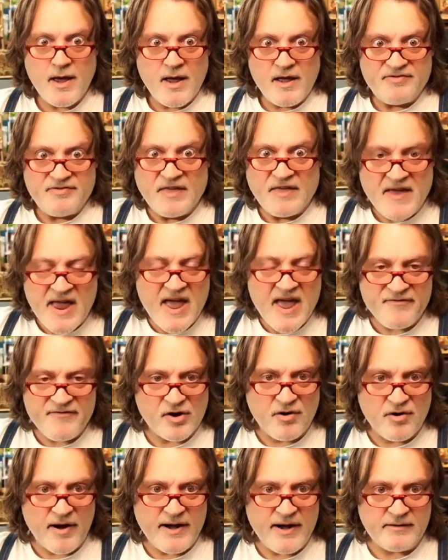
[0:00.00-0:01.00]
Then they have a
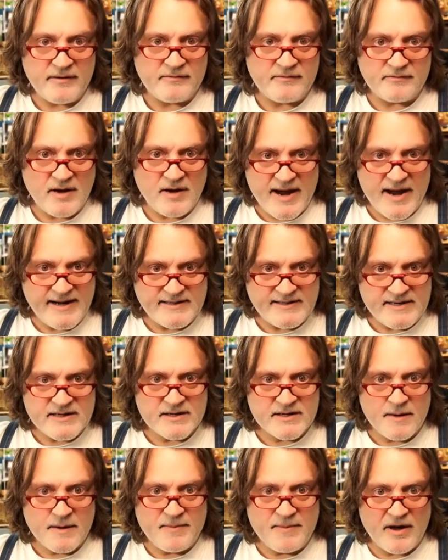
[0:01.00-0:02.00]
great idea
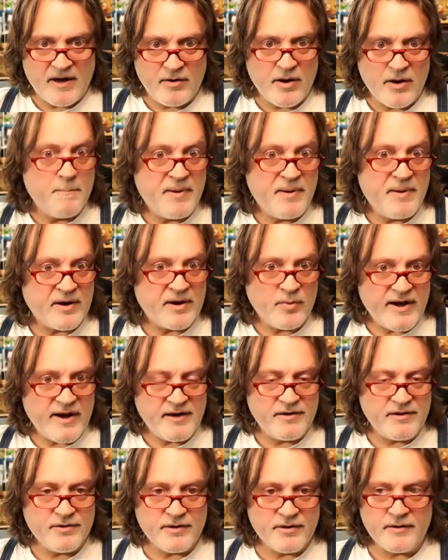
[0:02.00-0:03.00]
about a better way to
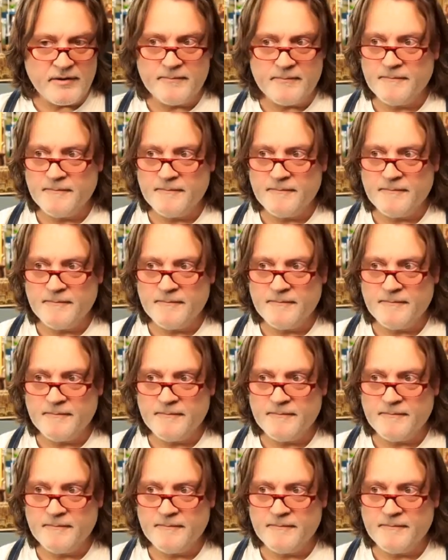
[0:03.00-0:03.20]
do it.